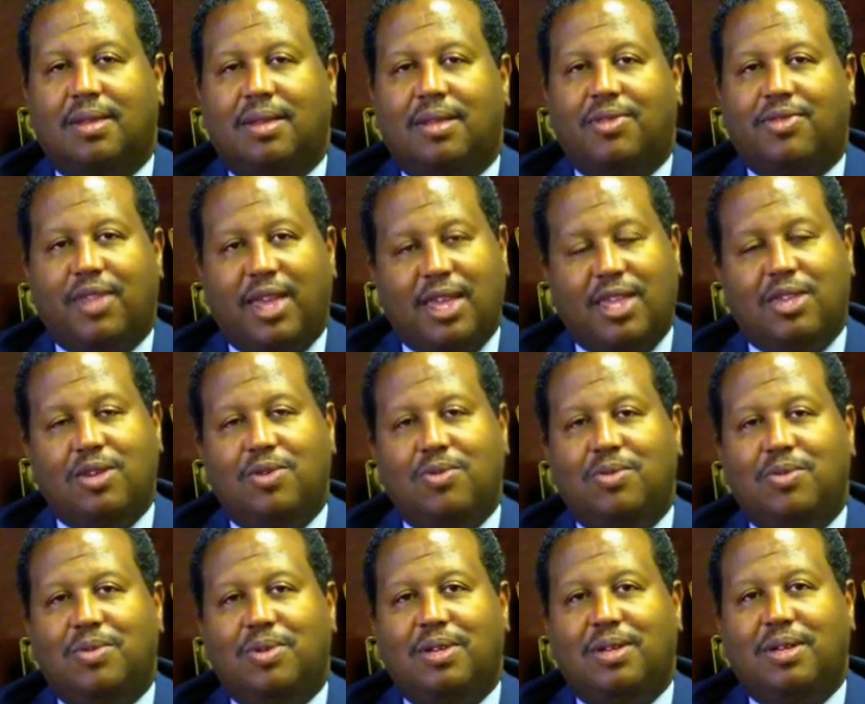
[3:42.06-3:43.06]
Thank you.
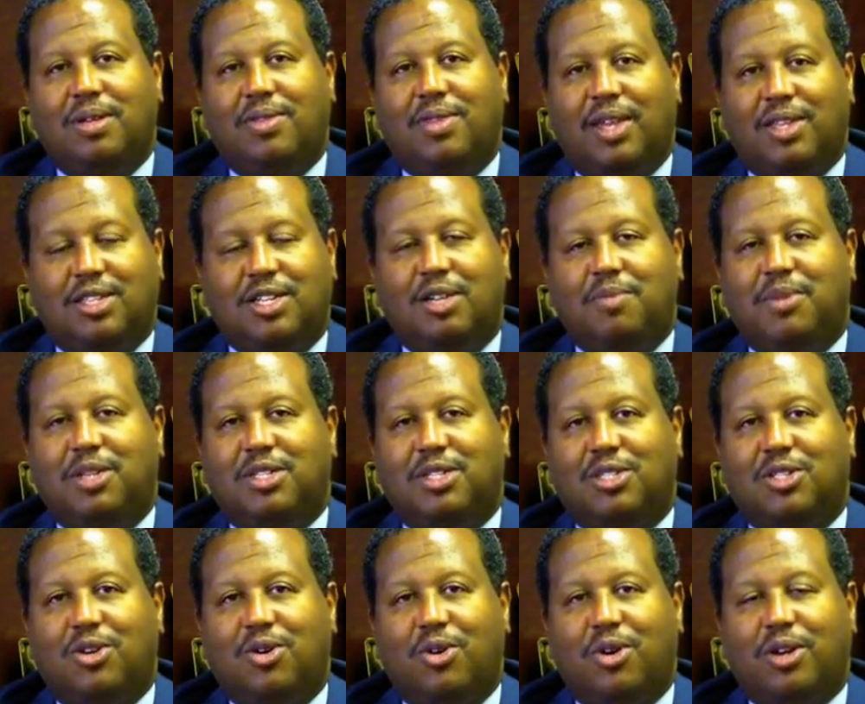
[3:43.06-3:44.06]
That's the Commissioner's
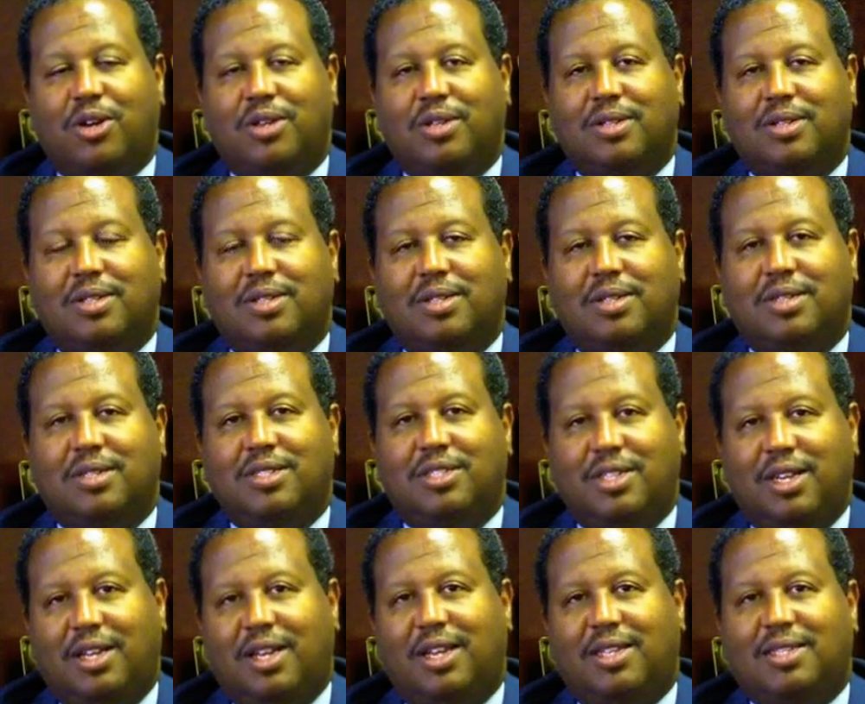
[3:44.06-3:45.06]
Corner. See you
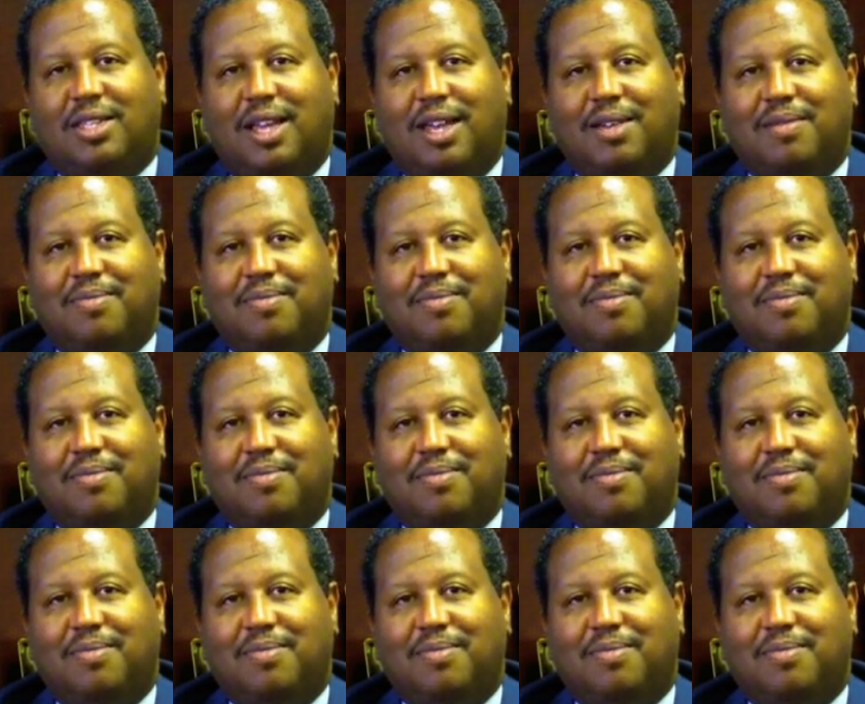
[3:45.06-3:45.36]
next time.